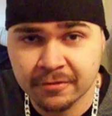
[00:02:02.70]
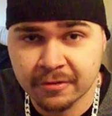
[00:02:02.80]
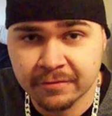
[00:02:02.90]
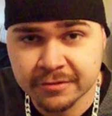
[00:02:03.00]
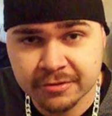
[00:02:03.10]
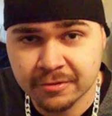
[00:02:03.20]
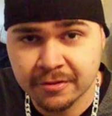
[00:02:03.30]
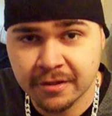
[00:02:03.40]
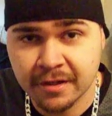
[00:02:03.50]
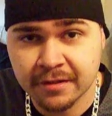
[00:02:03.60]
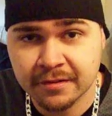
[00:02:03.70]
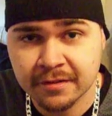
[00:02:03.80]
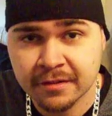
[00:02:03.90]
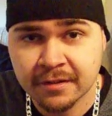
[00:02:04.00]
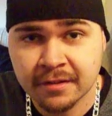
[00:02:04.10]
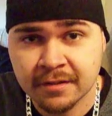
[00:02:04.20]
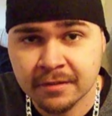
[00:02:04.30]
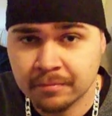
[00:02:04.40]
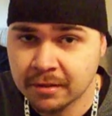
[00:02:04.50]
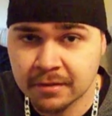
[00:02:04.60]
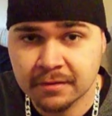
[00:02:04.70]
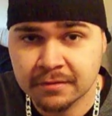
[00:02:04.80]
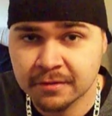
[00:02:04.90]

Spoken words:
know if it's true or not, but,